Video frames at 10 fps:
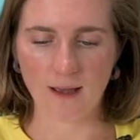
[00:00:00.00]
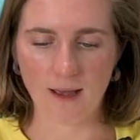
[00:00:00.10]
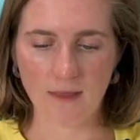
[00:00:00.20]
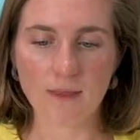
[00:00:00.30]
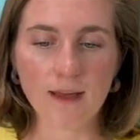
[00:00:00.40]

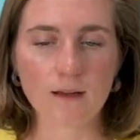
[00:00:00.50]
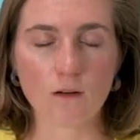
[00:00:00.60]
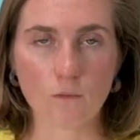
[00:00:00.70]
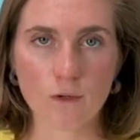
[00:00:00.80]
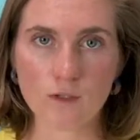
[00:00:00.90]
And then
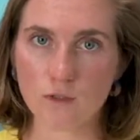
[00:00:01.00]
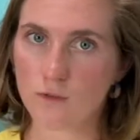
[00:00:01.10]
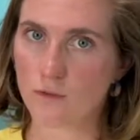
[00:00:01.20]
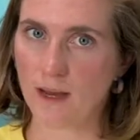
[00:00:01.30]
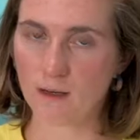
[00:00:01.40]
once you
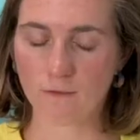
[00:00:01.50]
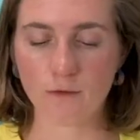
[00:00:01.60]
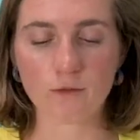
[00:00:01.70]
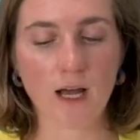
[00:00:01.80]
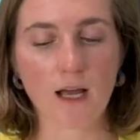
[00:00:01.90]
do that a few
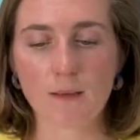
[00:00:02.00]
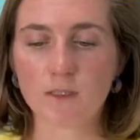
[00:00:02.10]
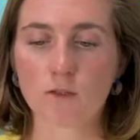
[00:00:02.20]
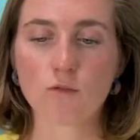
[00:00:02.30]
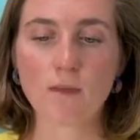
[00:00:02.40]
times,
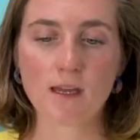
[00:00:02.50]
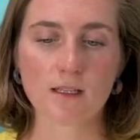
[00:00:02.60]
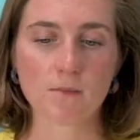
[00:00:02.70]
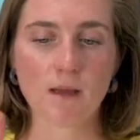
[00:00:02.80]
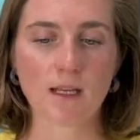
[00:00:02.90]
you make
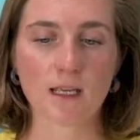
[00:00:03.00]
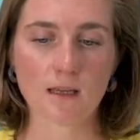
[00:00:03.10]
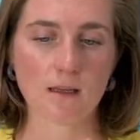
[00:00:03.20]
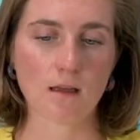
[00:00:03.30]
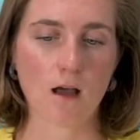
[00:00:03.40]
as many